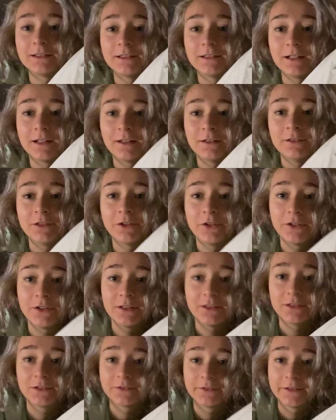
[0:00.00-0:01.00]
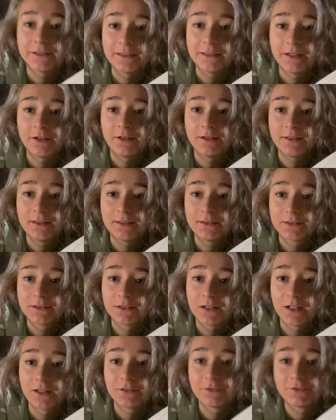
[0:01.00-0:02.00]
and it's really early. It's
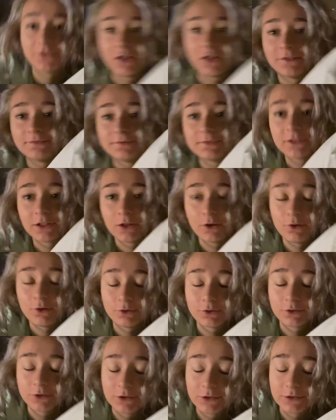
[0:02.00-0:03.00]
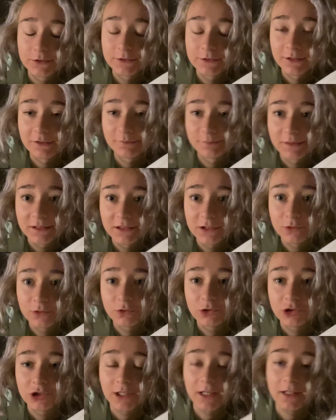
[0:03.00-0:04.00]
like five o'clock because I'm still
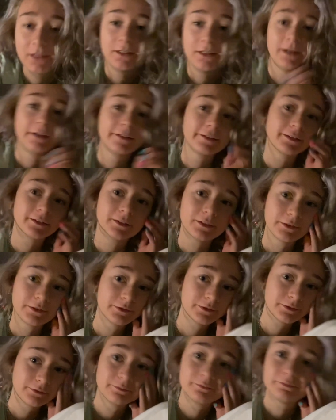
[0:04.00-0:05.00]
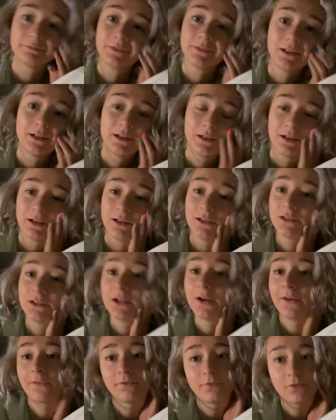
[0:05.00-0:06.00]
jet lagged. It's
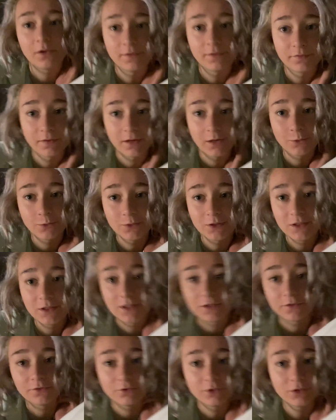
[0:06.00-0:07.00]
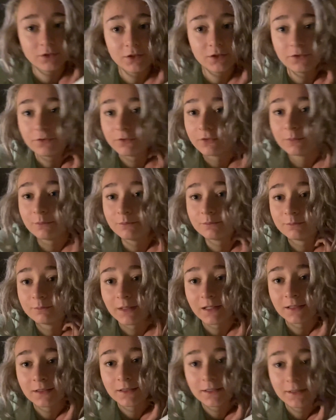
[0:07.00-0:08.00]
like five hours difference from
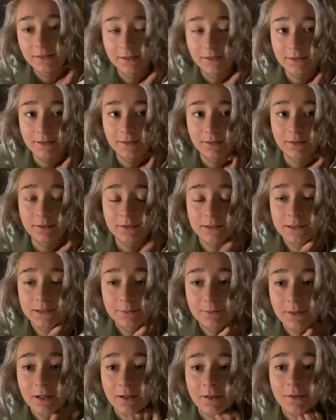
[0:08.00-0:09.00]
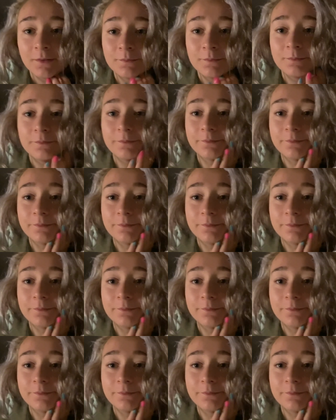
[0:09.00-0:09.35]
back in England, but um,